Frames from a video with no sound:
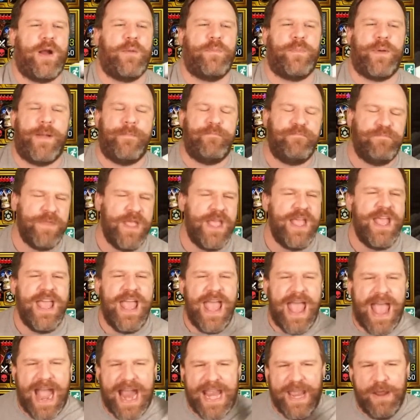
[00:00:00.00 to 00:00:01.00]
But
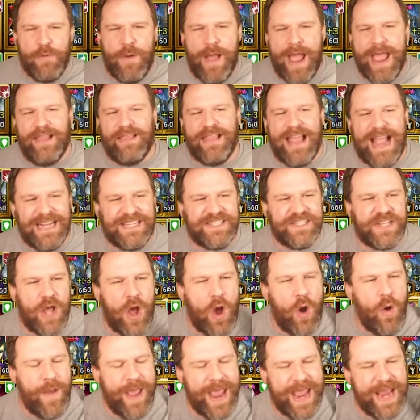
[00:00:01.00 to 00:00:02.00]
anyway, let's
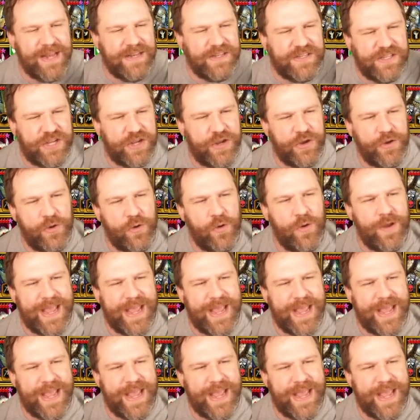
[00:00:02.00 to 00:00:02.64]
go into